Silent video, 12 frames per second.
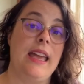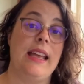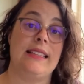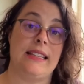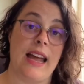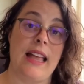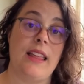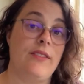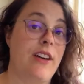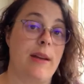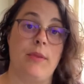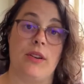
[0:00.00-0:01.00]
It's a nylon
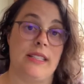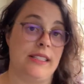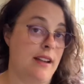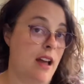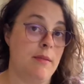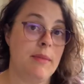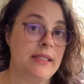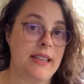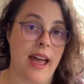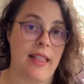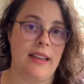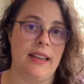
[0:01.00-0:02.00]
fiber. It's
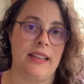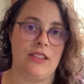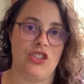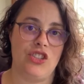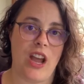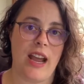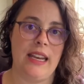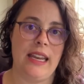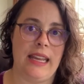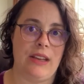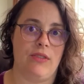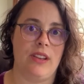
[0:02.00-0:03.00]
non-metallic. It's
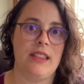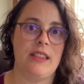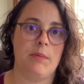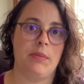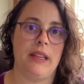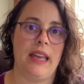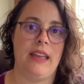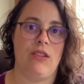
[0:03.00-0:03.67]
shiny. You get the bling.